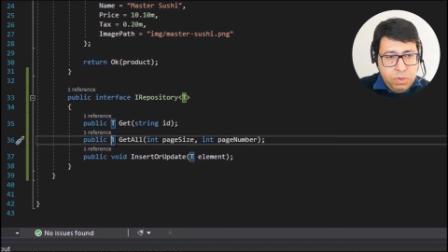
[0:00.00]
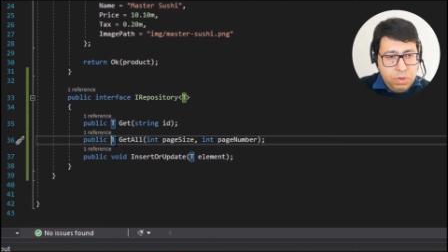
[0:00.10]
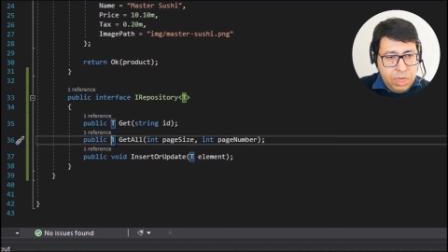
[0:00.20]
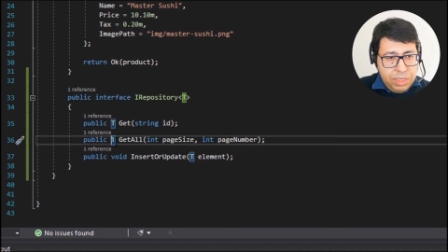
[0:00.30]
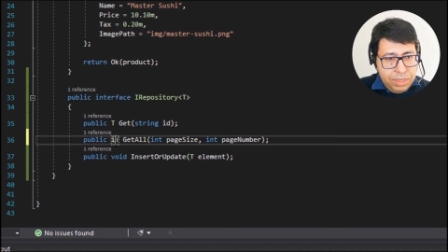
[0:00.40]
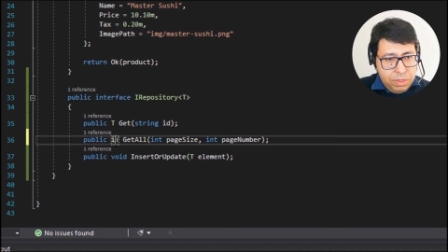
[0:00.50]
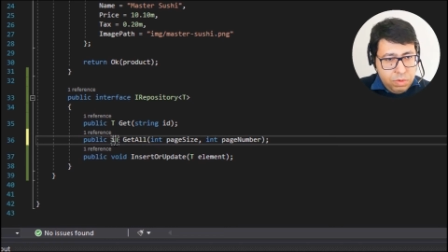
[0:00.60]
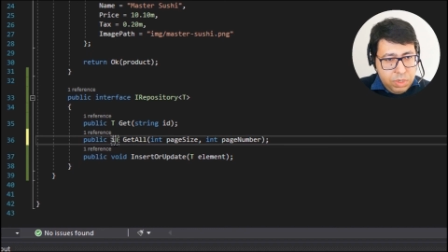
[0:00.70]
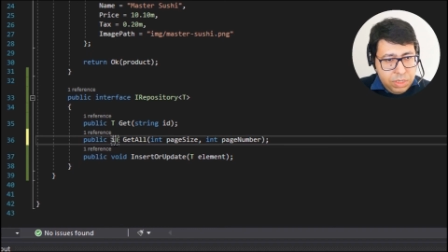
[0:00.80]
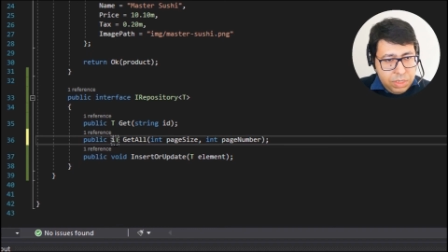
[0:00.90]
So let's
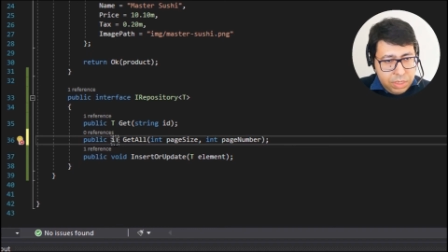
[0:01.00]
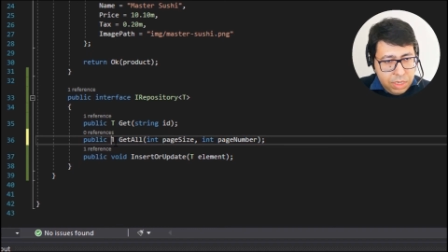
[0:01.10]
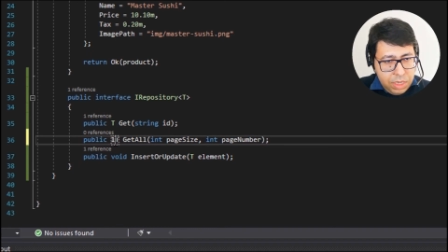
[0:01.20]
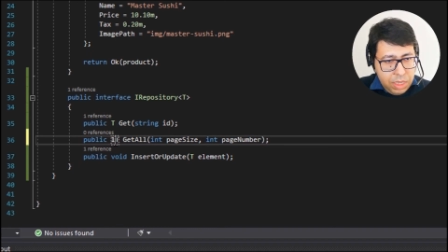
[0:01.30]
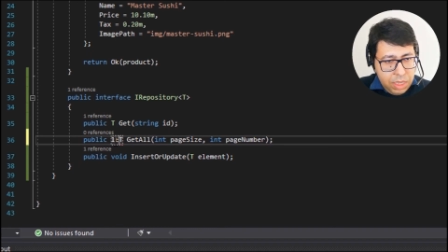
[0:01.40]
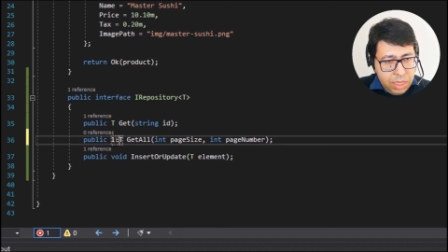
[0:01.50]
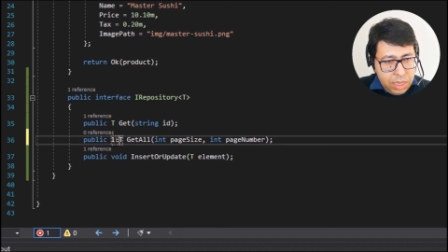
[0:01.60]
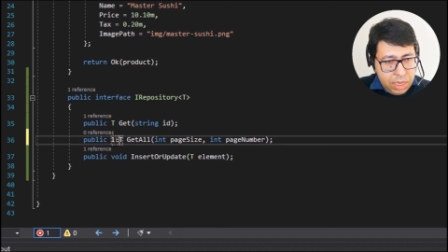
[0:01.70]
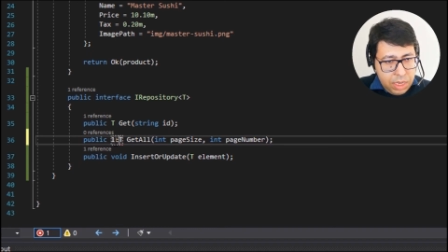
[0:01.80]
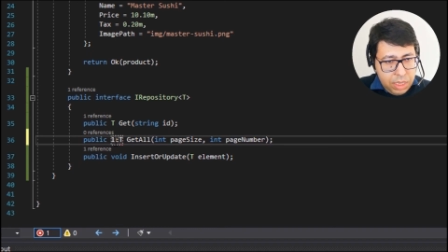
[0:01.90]
do this
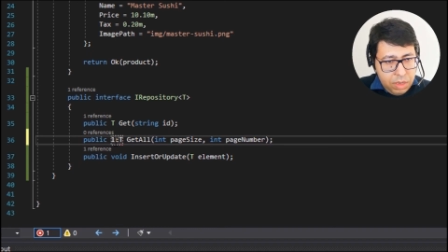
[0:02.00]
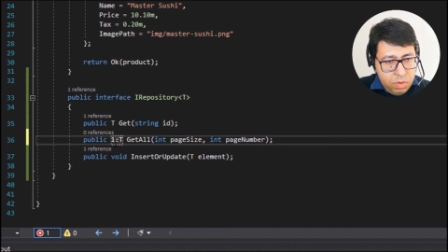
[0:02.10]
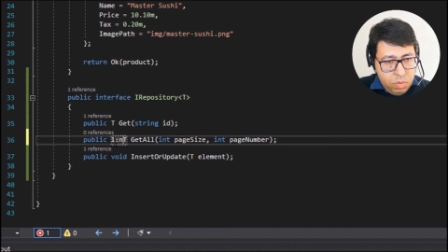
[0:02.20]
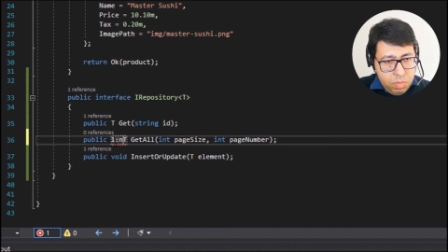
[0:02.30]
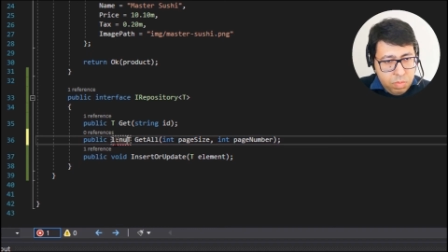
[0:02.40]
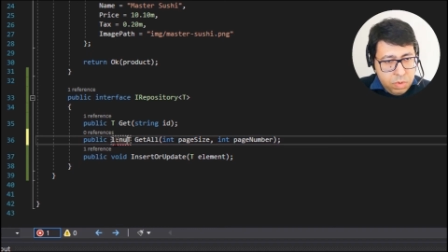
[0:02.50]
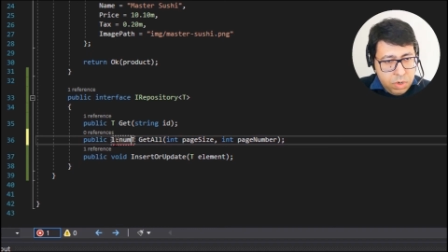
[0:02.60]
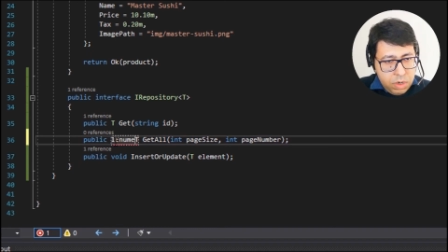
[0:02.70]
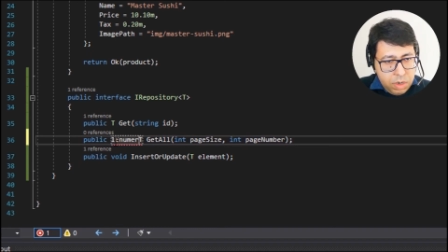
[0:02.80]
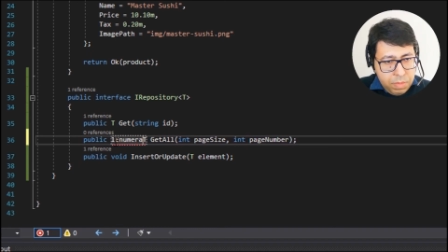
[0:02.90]

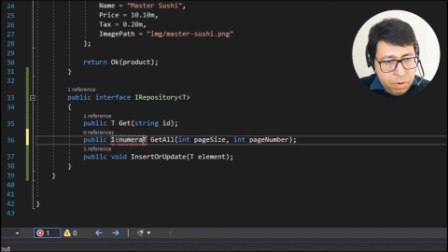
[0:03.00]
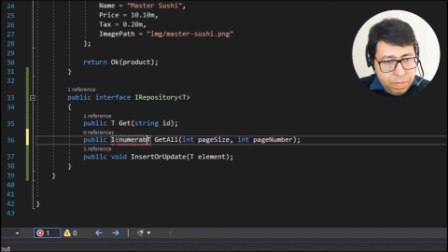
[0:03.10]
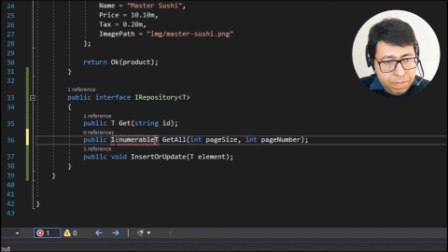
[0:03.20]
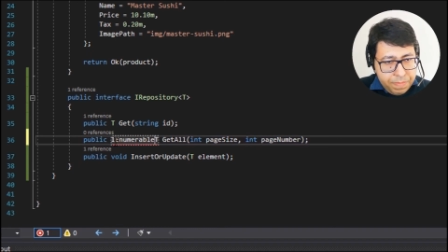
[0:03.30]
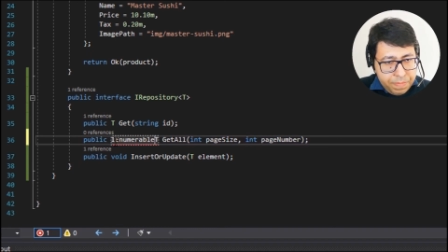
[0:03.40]
enumerable